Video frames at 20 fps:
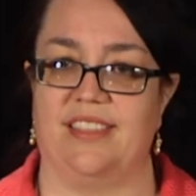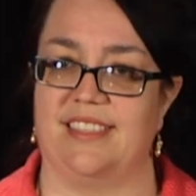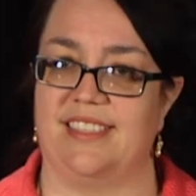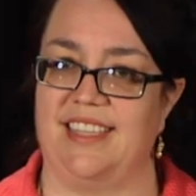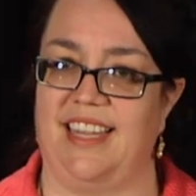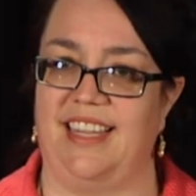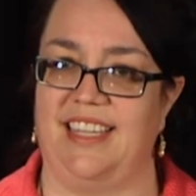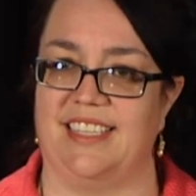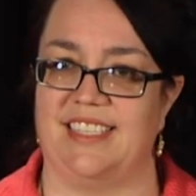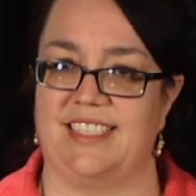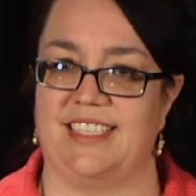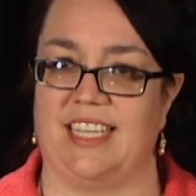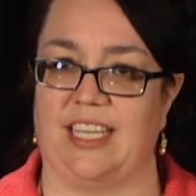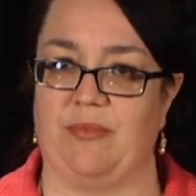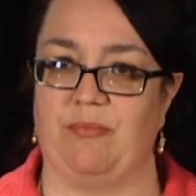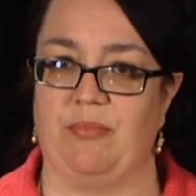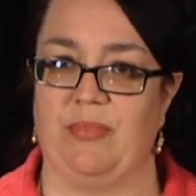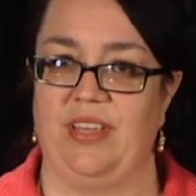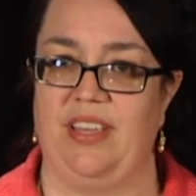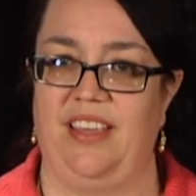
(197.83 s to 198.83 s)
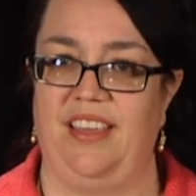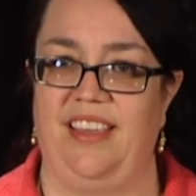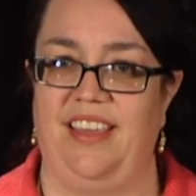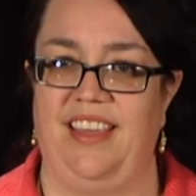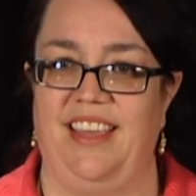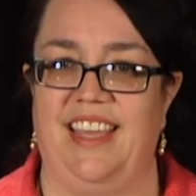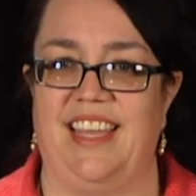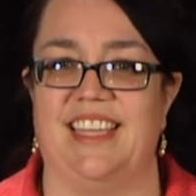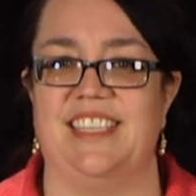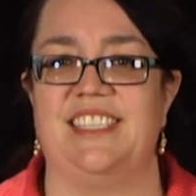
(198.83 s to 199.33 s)
the science team.
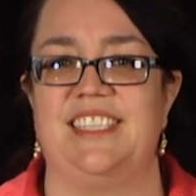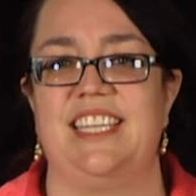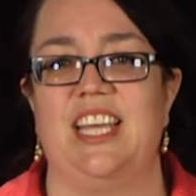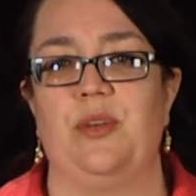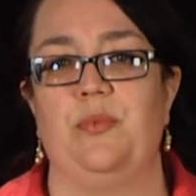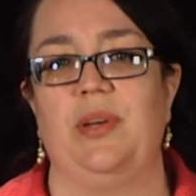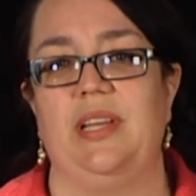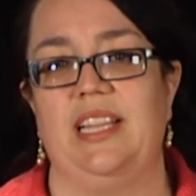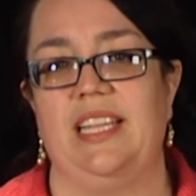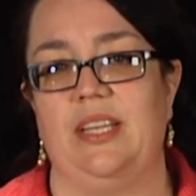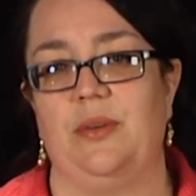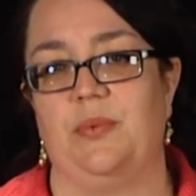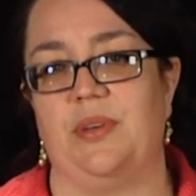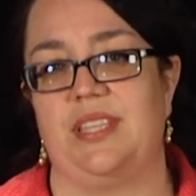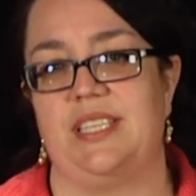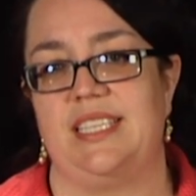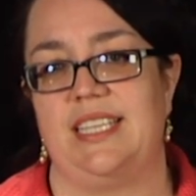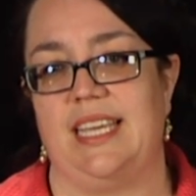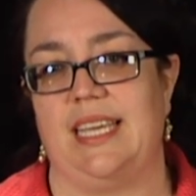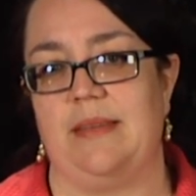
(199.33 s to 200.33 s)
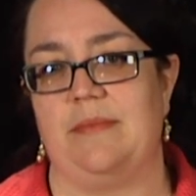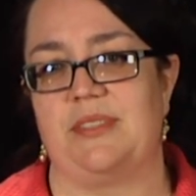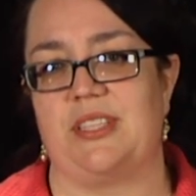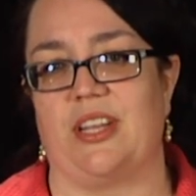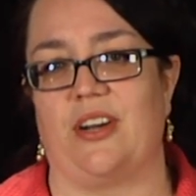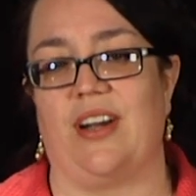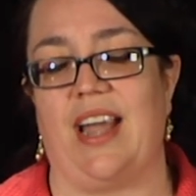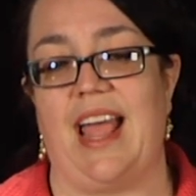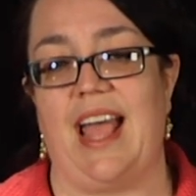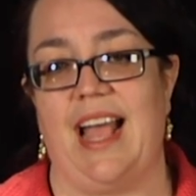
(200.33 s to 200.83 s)
Instead, we lead with teams
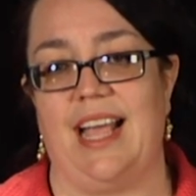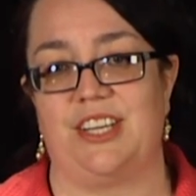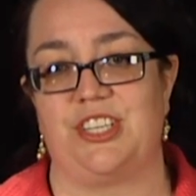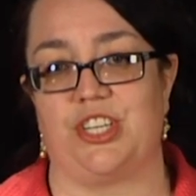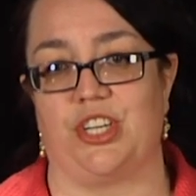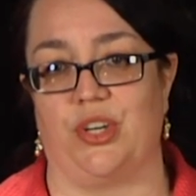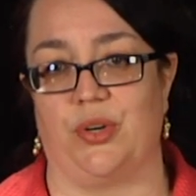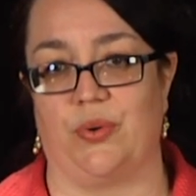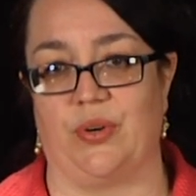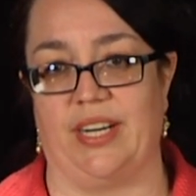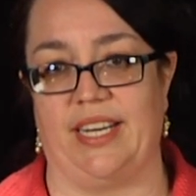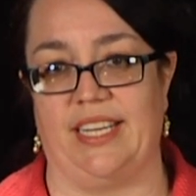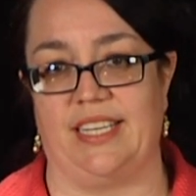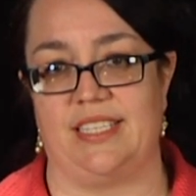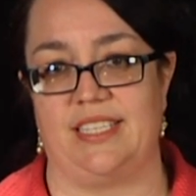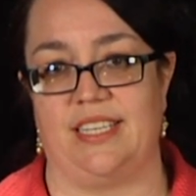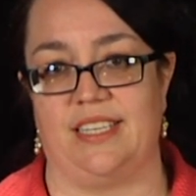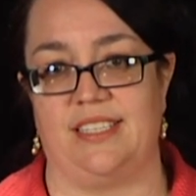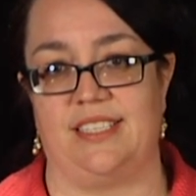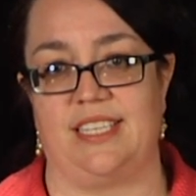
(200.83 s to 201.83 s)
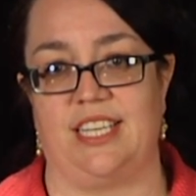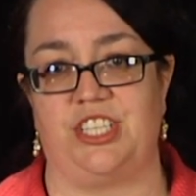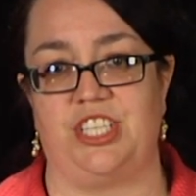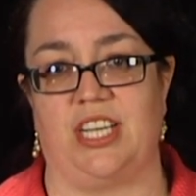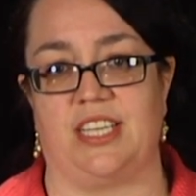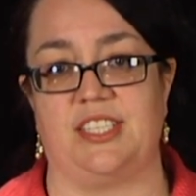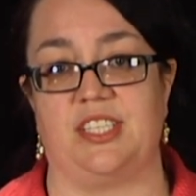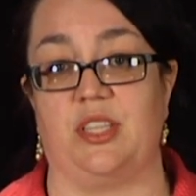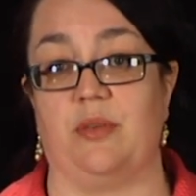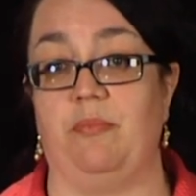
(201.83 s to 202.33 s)
that are action oriented, such
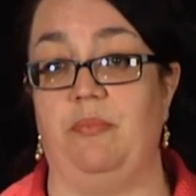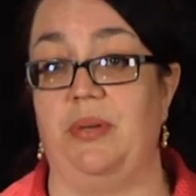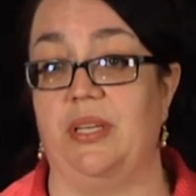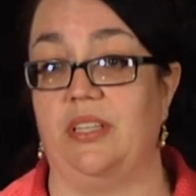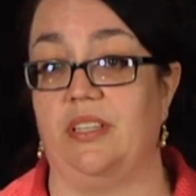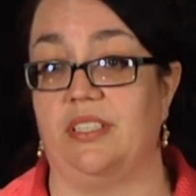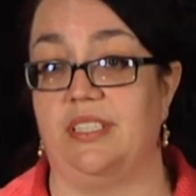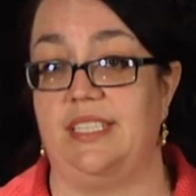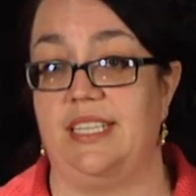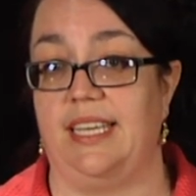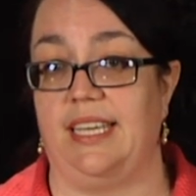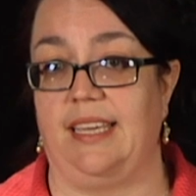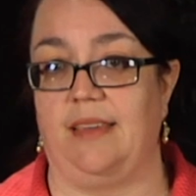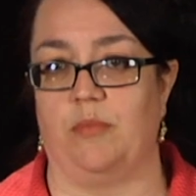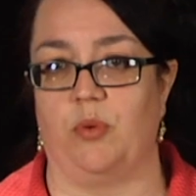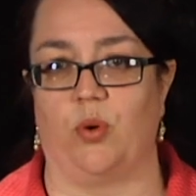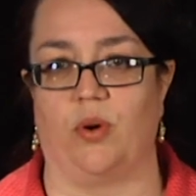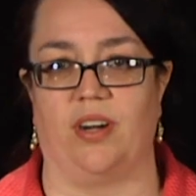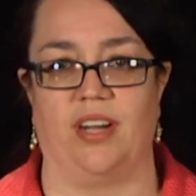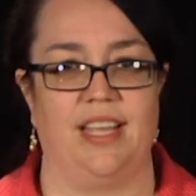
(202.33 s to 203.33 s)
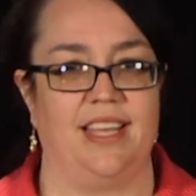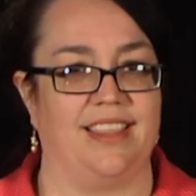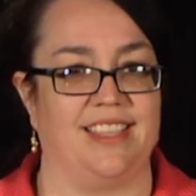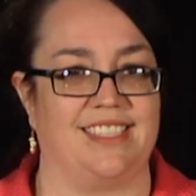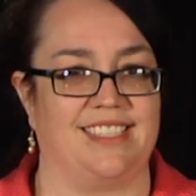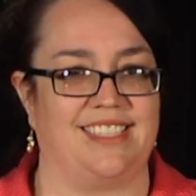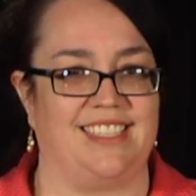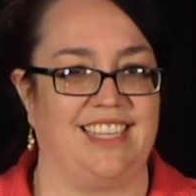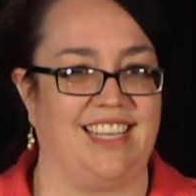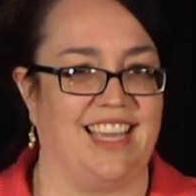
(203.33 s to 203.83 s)
as the Build team or the
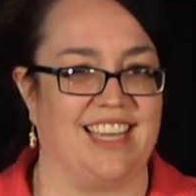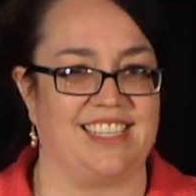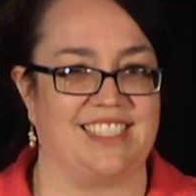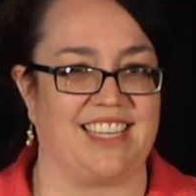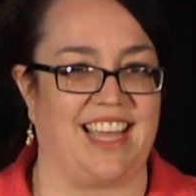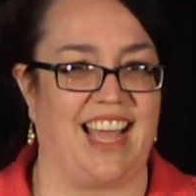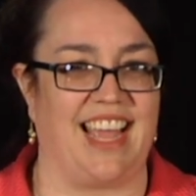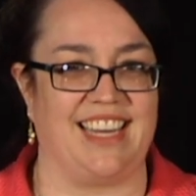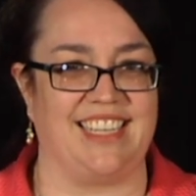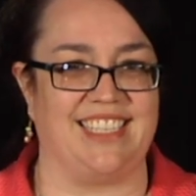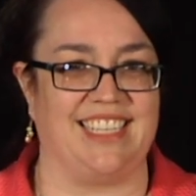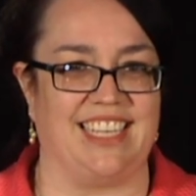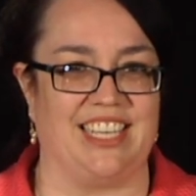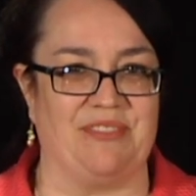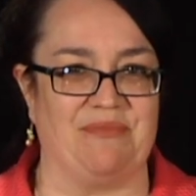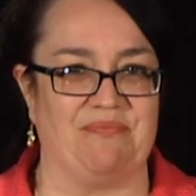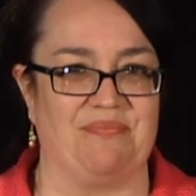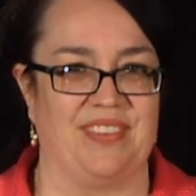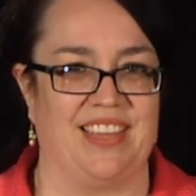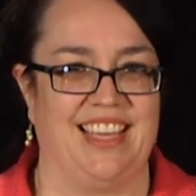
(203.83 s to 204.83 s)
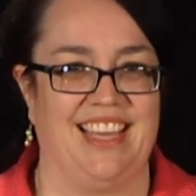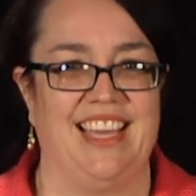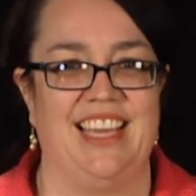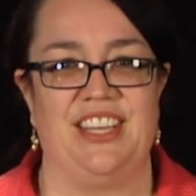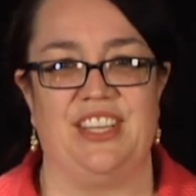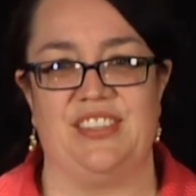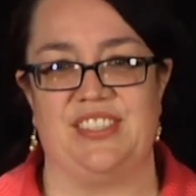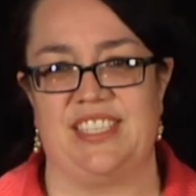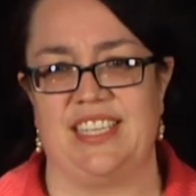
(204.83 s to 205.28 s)
CSI team. You